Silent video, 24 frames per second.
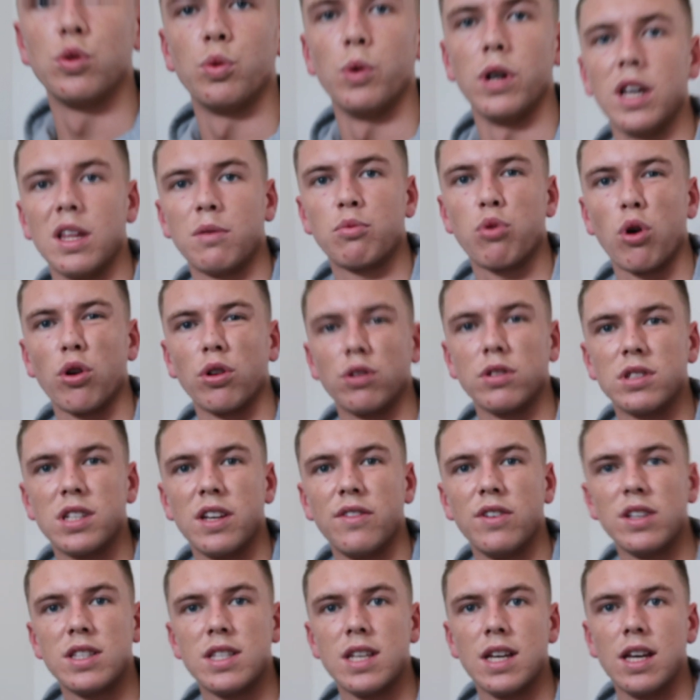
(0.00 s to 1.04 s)
with
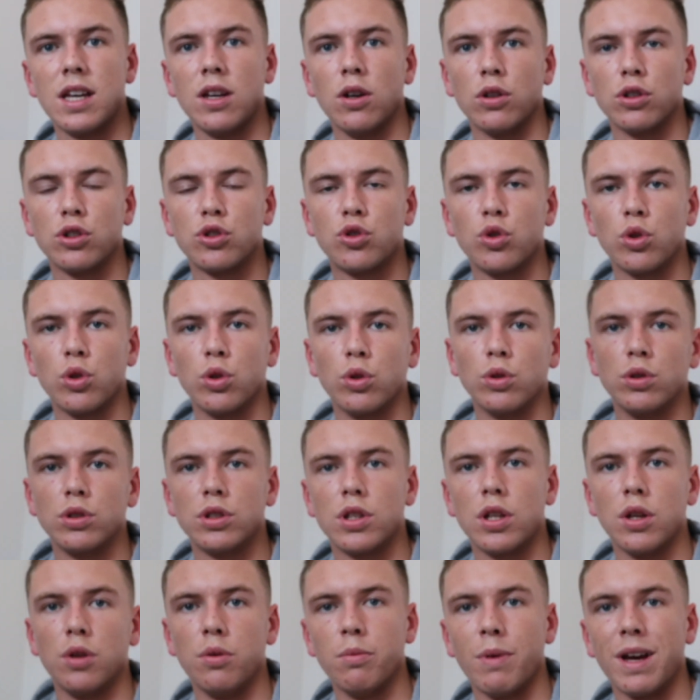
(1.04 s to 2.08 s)
productivity or struggles
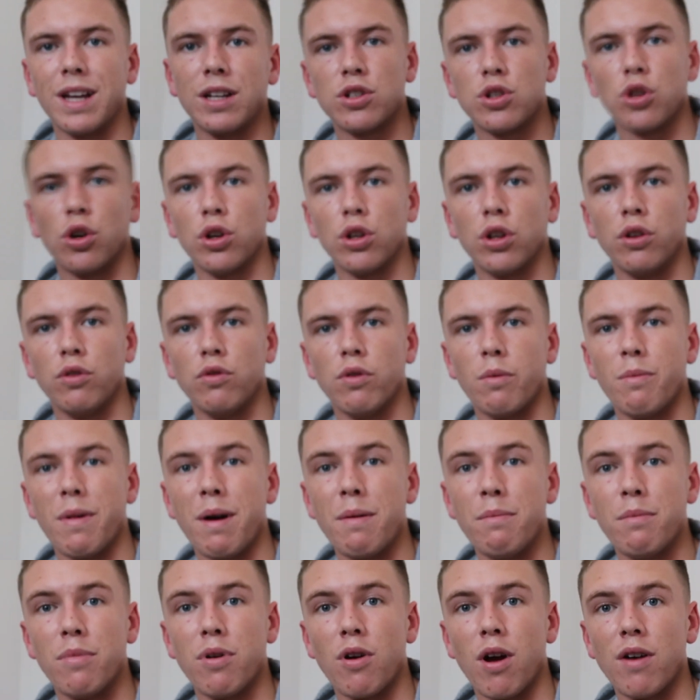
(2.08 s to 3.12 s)
to make sure you
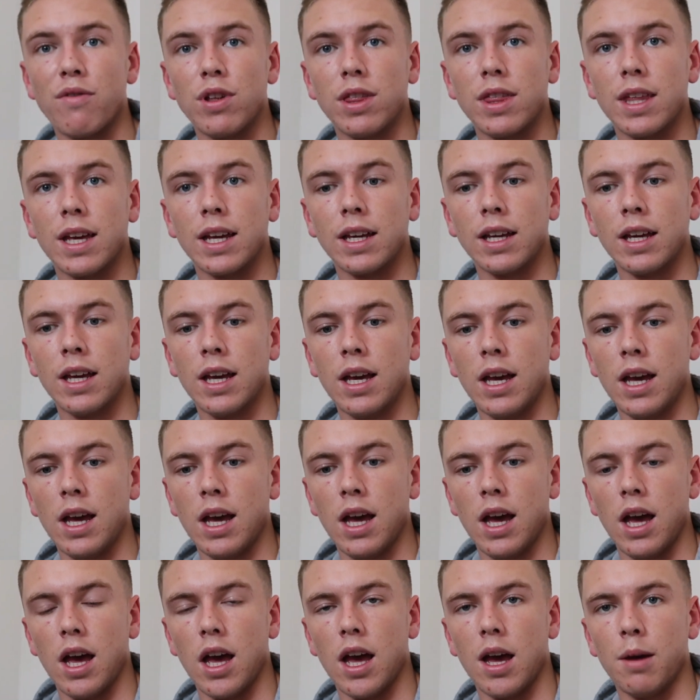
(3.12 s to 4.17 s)
remember everything,
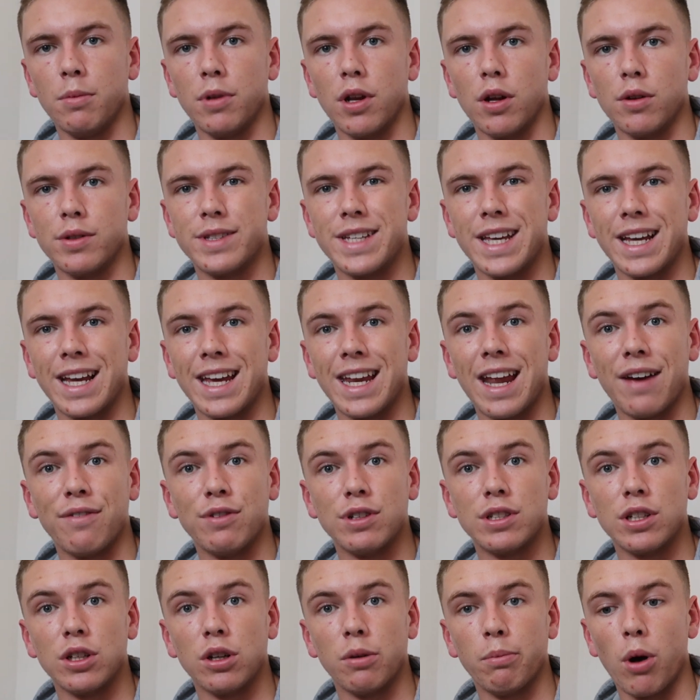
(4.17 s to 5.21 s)
you know, ticking every
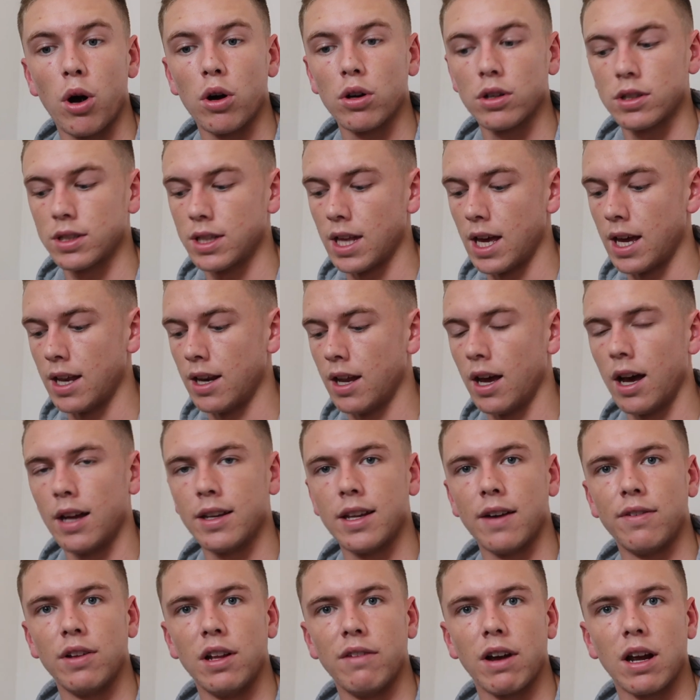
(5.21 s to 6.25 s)
single box, then I
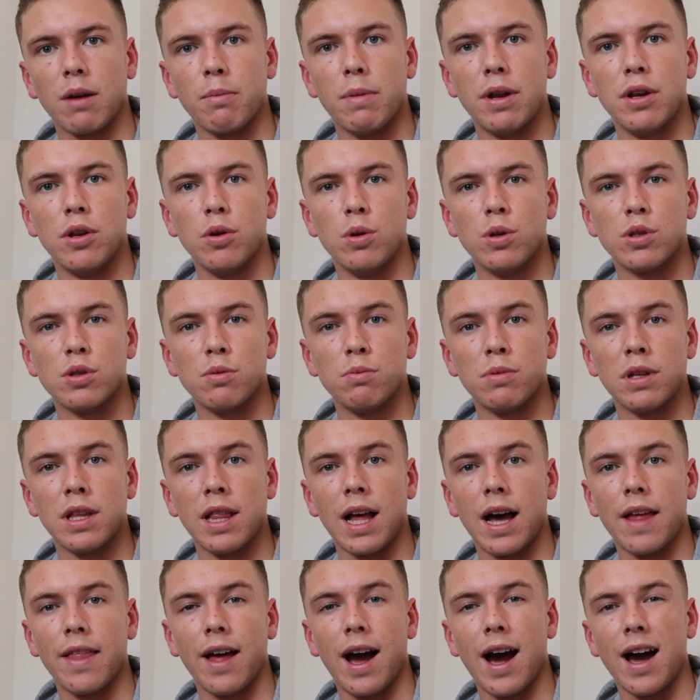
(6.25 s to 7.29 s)
definitely recommend doing something
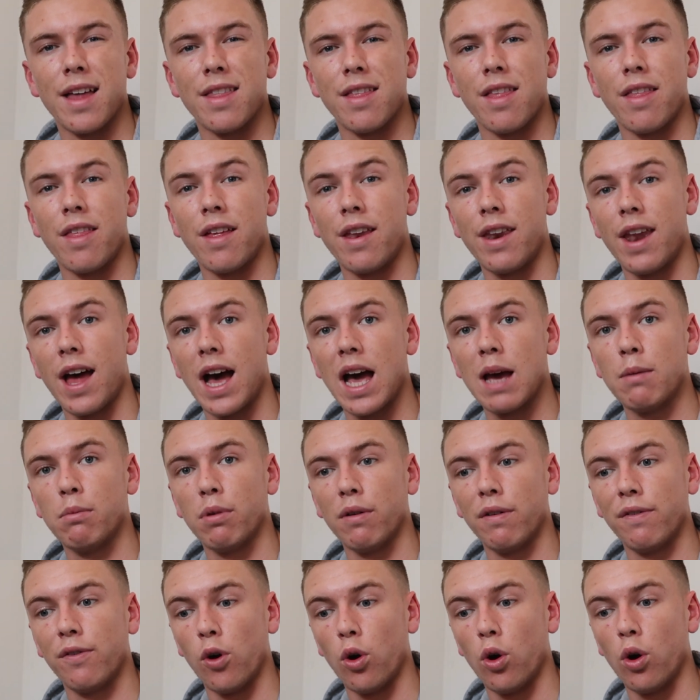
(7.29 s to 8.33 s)
like that either the night
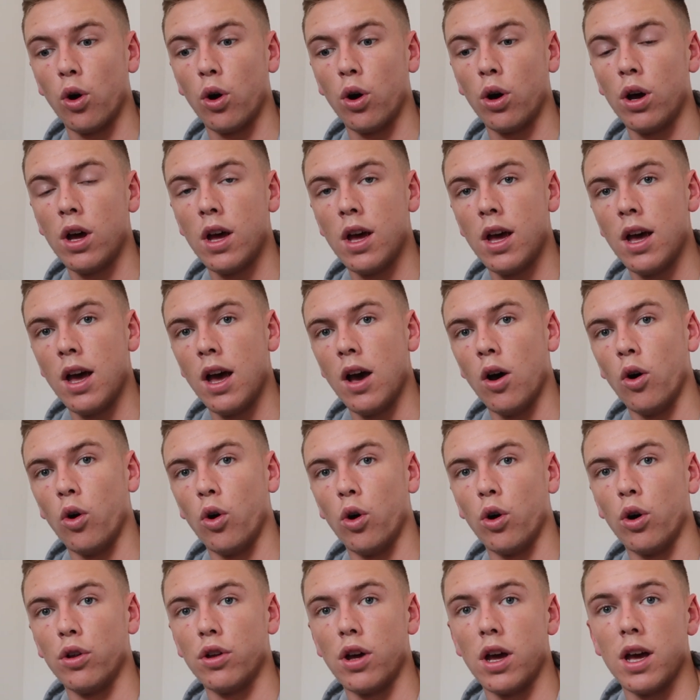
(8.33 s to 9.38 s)
before
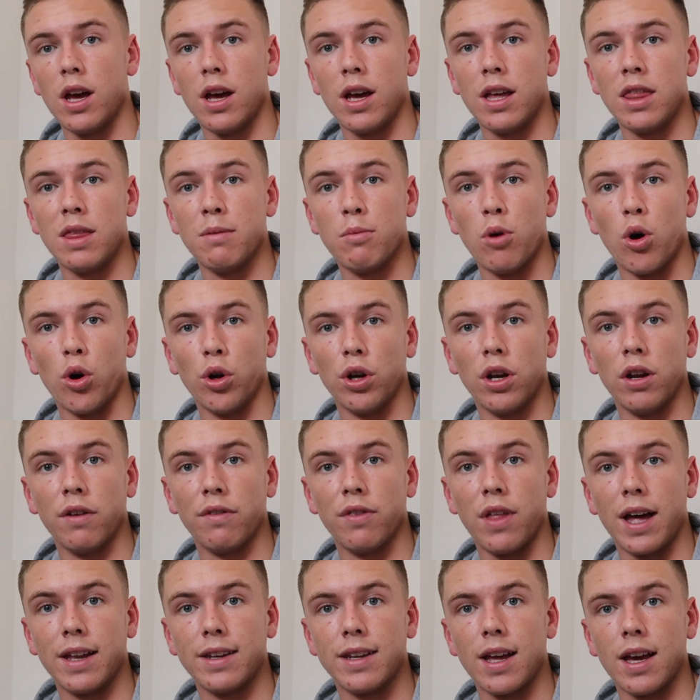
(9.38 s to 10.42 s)
or in the morning of
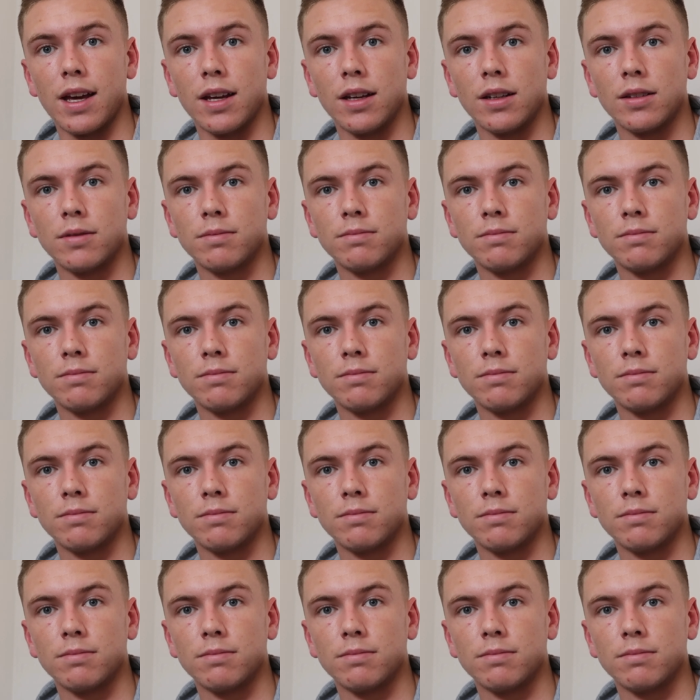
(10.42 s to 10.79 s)
that day.